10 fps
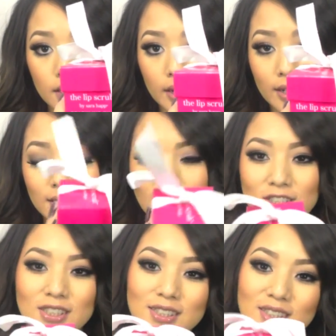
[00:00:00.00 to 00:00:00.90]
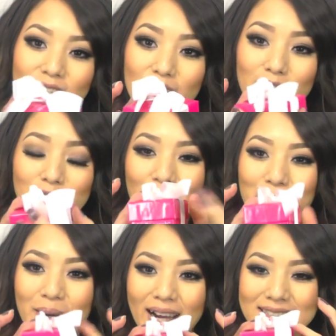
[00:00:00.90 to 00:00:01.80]
and I just love the
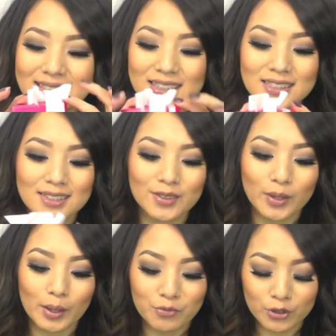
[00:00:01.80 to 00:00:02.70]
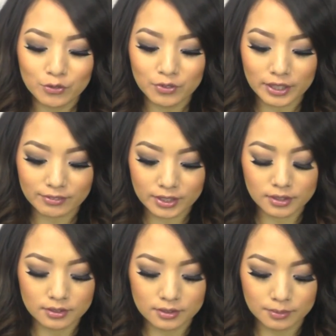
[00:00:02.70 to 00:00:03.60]
box. This is the grapefruit flavor,
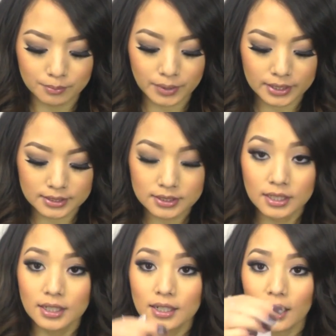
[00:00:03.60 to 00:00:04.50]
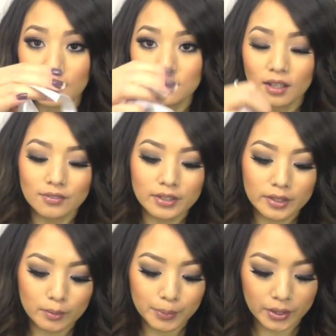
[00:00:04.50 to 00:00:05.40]
but I love the
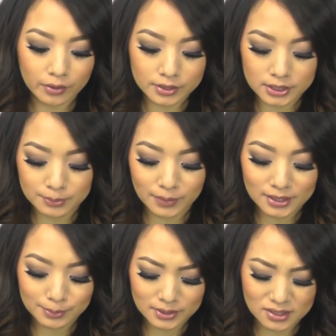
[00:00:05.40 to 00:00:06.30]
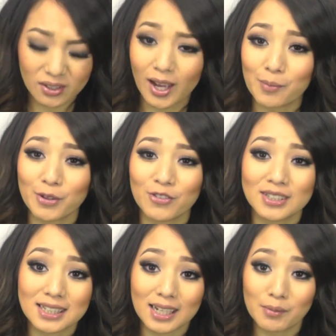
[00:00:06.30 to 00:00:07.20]
little bow. It just makes me so happy. It
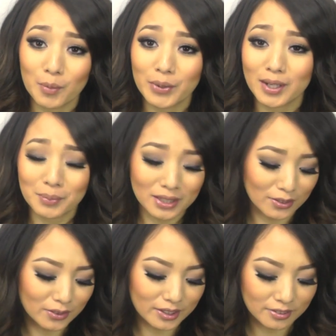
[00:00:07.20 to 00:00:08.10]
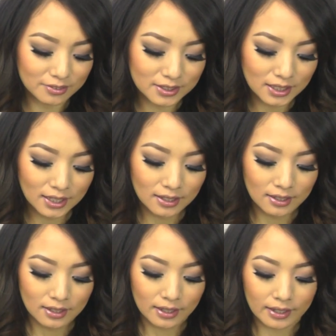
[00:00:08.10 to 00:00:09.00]
feels like I'm opening up a little gift,
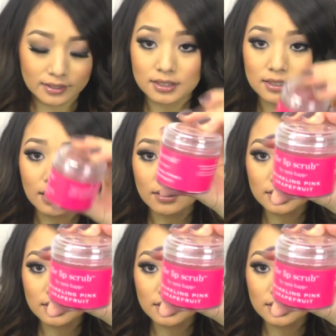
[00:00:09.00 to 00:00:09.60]
and this is how